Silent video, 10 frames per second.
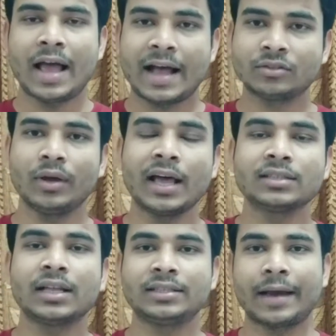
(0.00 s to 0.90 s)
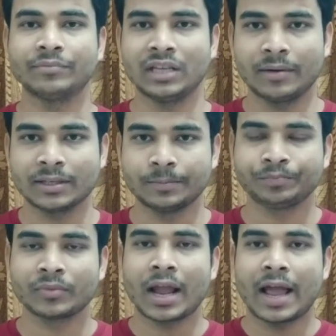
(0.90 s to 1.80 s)
as well as the JAM syllabus,
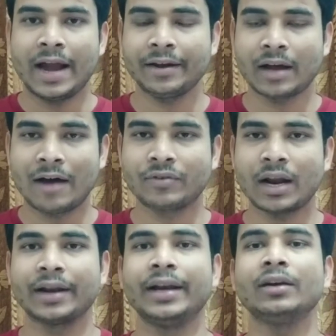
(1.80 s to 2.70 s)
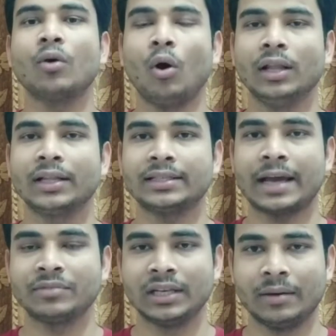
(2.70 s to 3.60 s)
and after reading all the
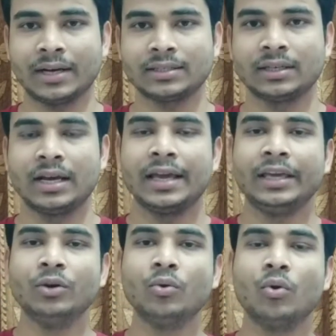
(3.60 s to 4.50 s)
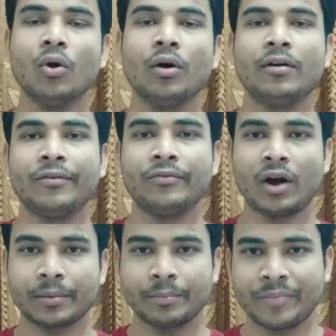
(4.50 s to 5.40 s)
JAM syllabus, you go
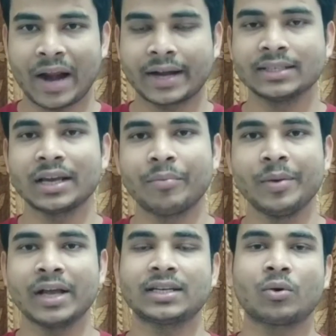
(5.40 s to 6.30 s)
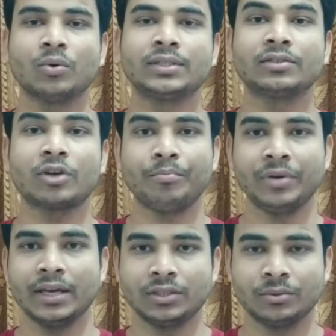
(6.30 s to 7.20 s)
for practicing previous year questions of
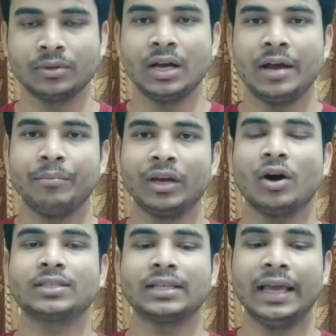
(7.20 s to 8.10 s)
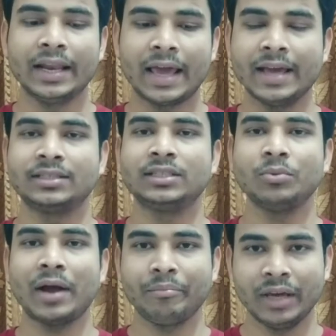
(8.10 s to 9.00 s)
B H U, because in H C
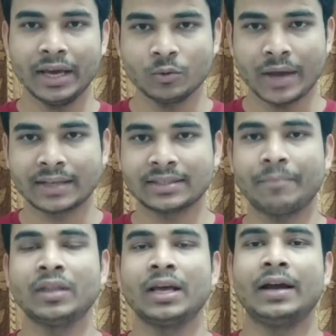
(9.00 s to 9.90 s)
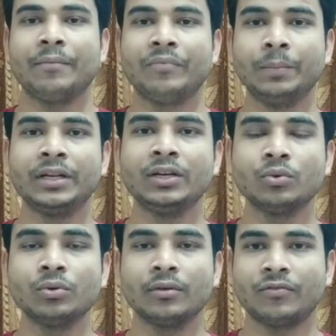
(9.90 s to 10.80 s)
U and B H U exam, fifty
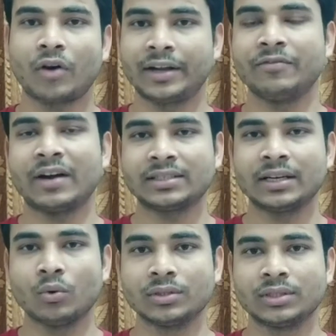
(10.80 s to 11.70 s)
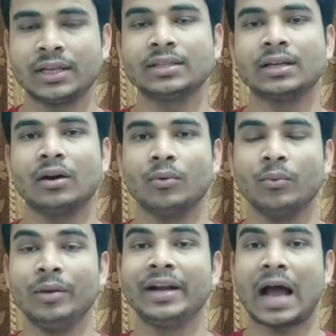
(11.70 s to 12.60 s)
to forty percent question
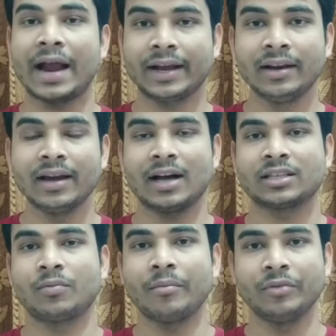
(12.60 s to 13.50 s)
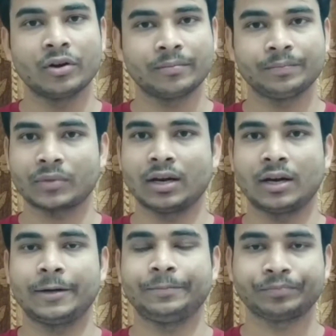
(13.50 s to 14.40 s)
will be directly asked from your
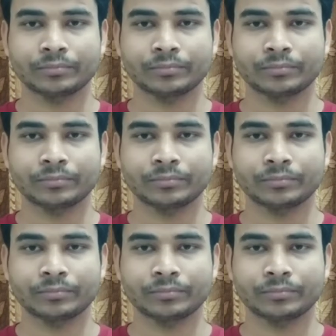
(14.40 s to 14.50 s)
uh,